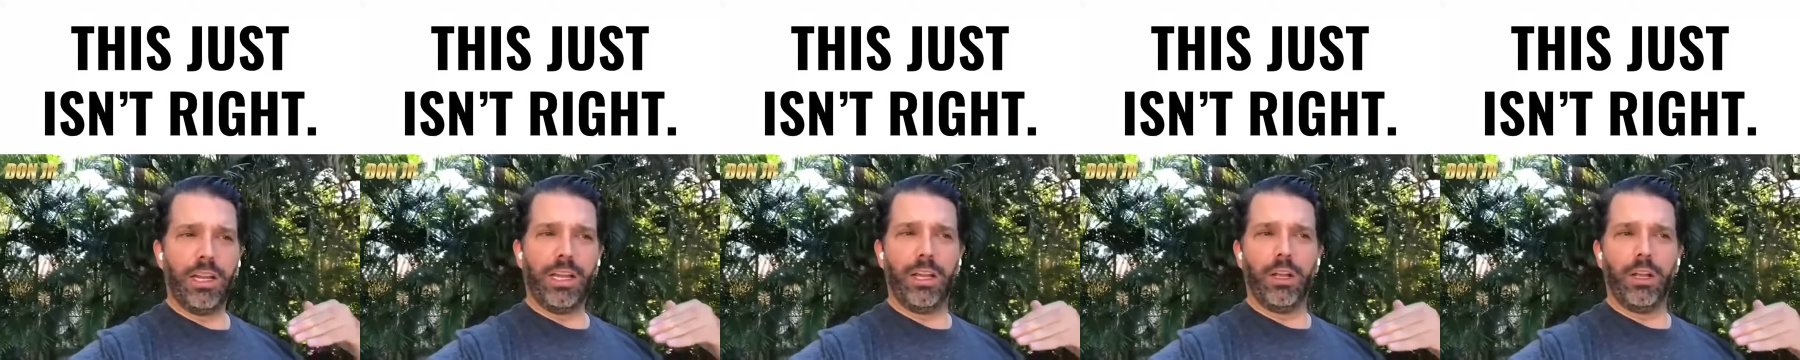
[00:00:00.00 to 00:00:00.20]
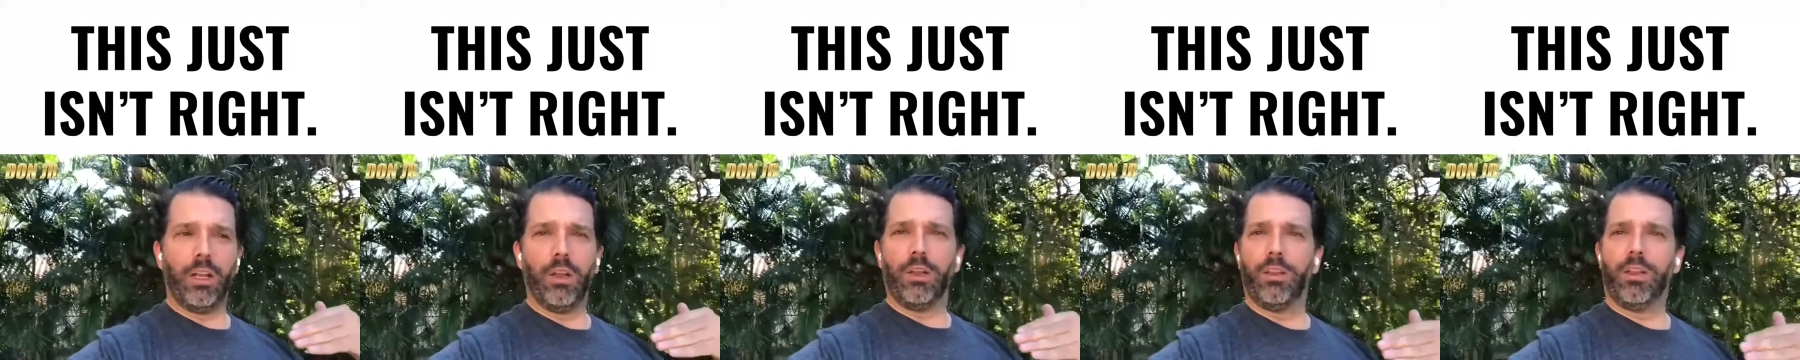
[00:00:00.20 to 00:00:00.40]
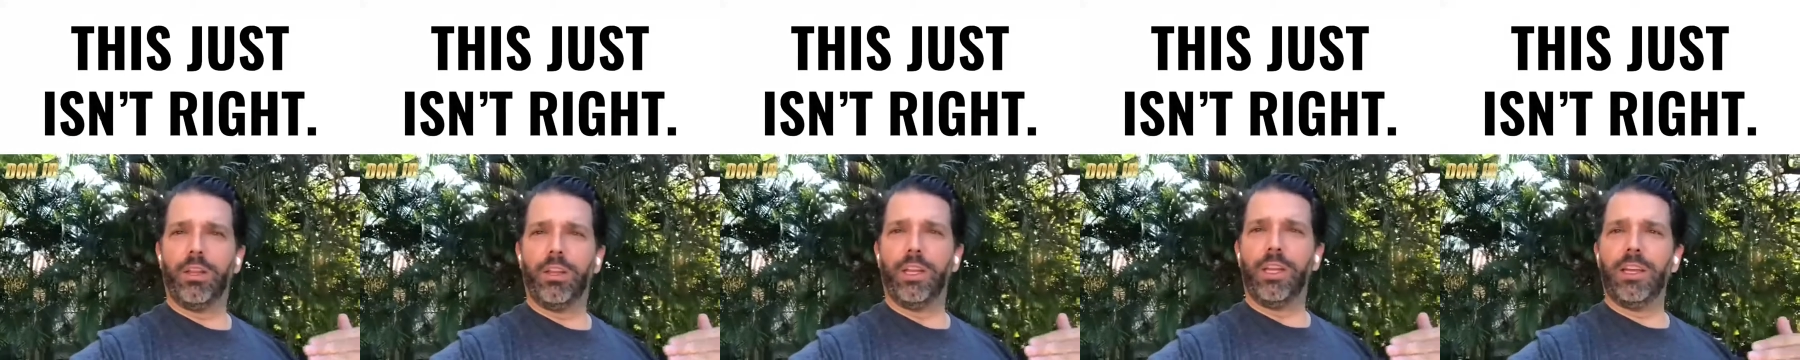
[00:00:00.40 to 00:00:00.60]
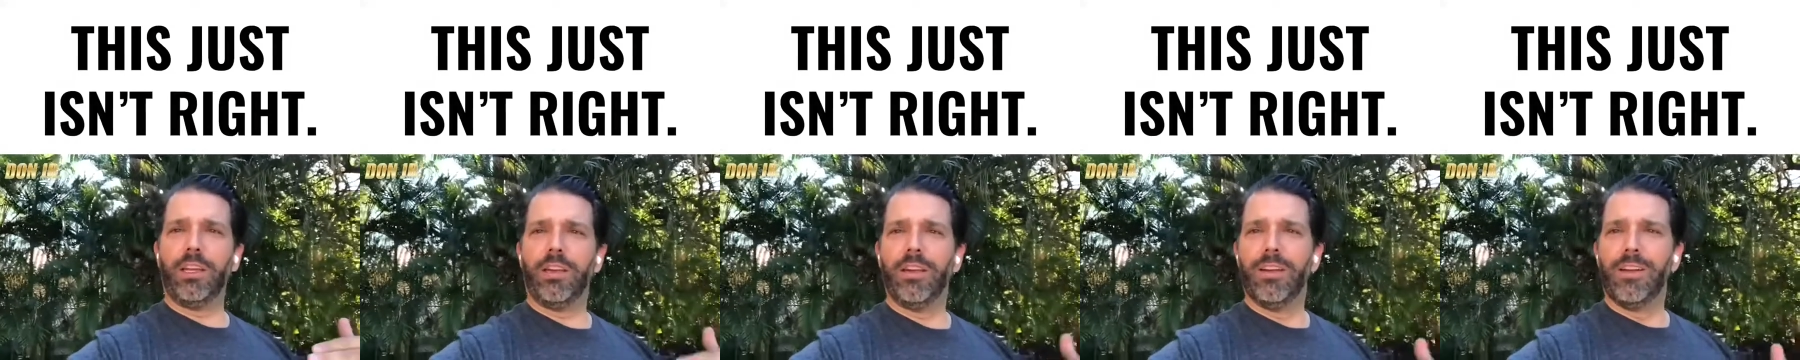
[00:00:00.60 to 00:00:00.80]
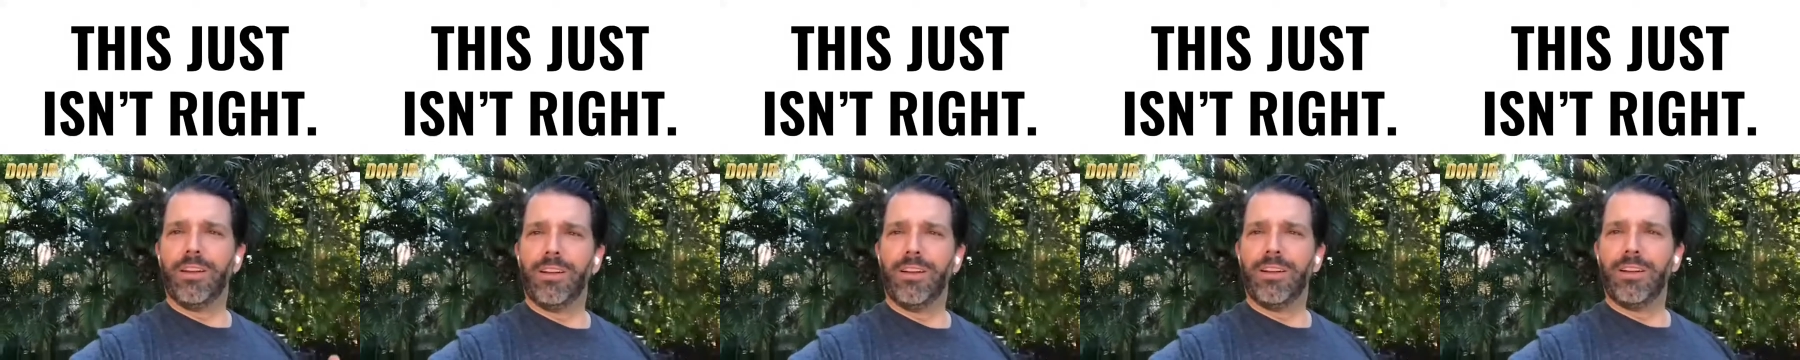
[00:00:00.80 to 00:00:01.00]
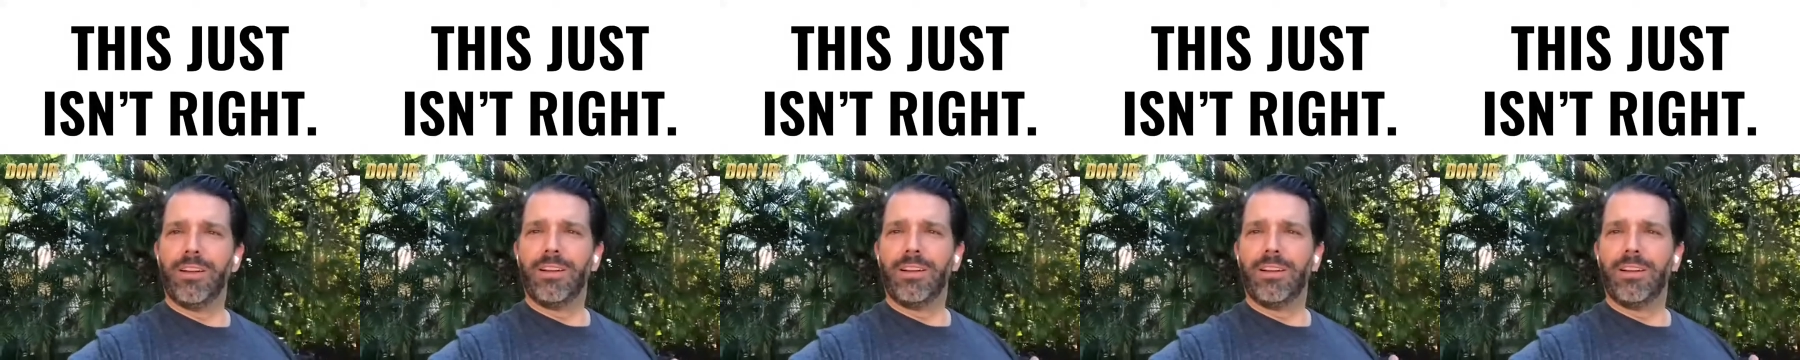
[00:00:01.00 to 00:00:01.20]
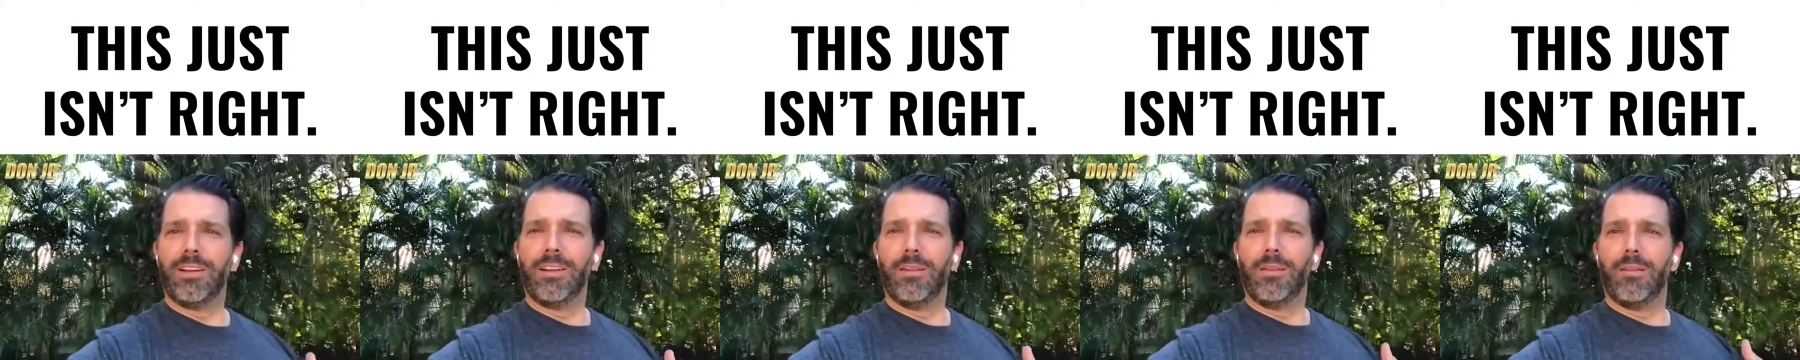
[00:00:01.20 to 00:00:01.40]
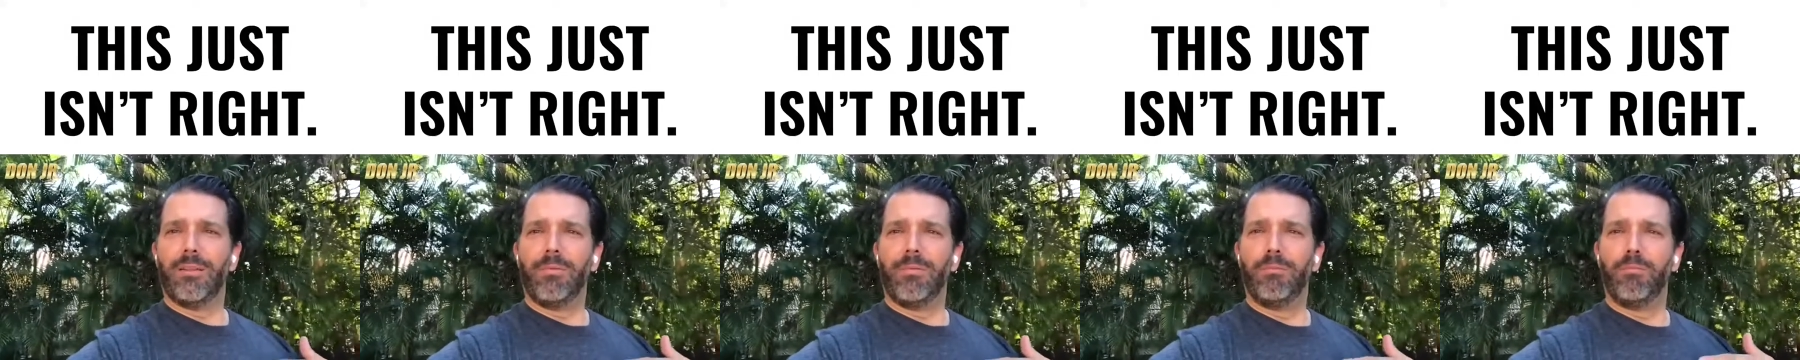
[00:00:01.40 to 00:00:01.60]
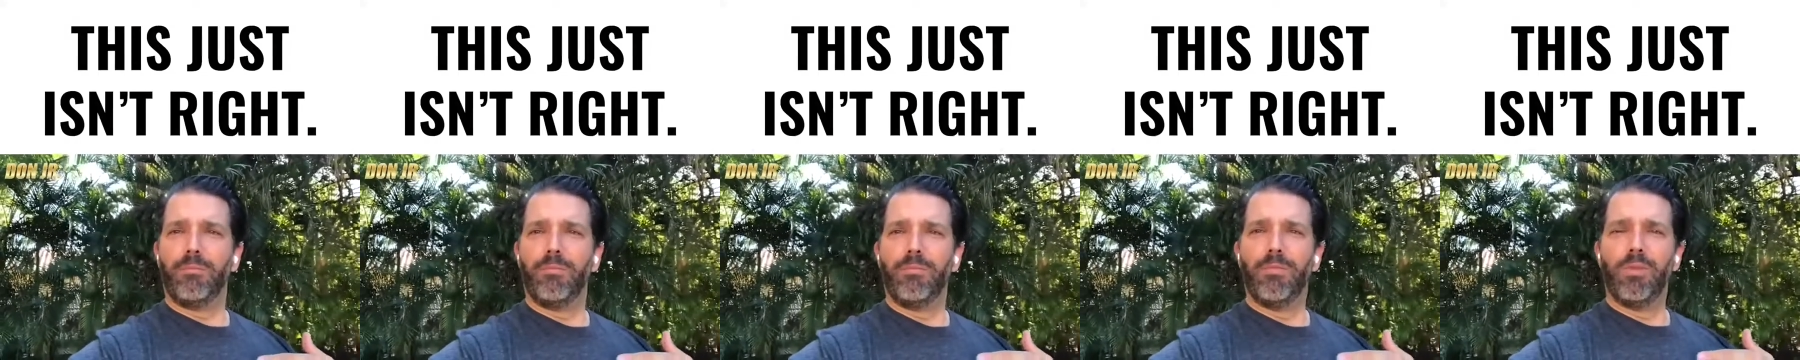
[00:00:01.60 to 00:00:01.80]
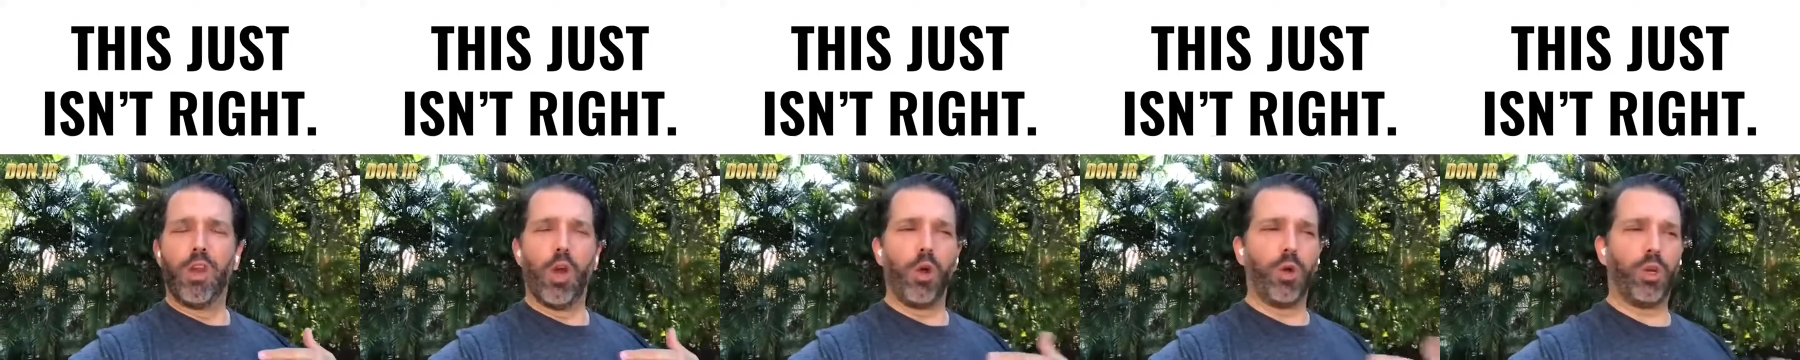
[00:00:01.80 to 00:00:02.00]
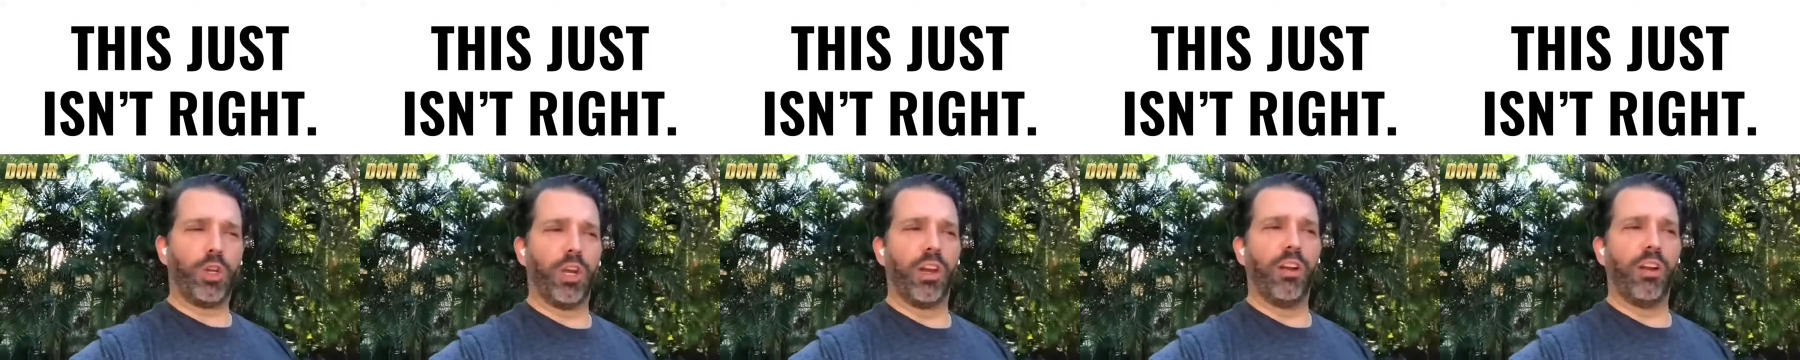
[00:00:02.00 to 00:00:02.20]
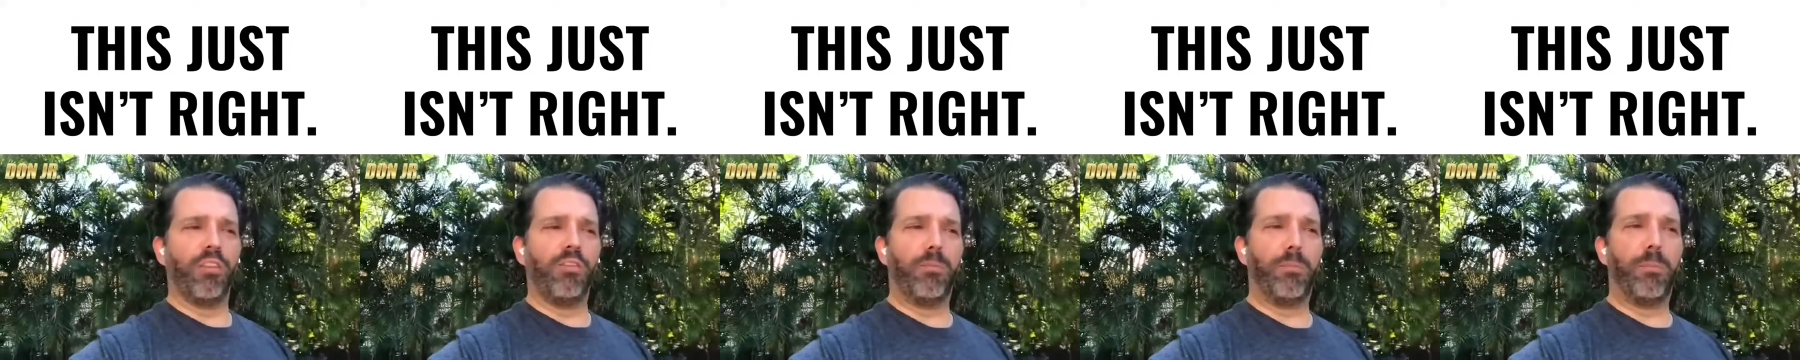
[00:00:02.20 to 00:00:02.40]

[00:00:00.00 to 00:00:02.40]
the notion of